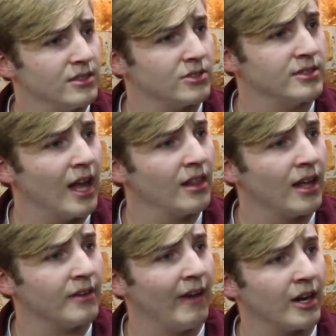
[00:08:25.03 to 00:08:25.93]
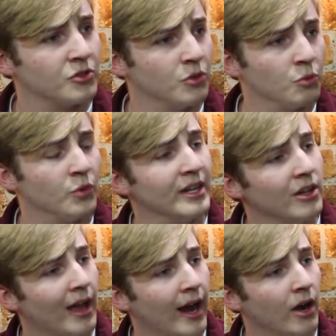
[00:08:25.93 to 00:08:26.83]
There's not a lot of actual
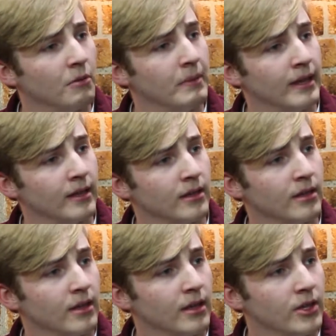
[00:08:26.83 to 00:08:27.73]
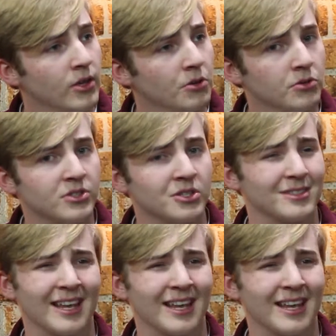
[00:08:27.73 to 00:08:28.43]
real hair being used. There's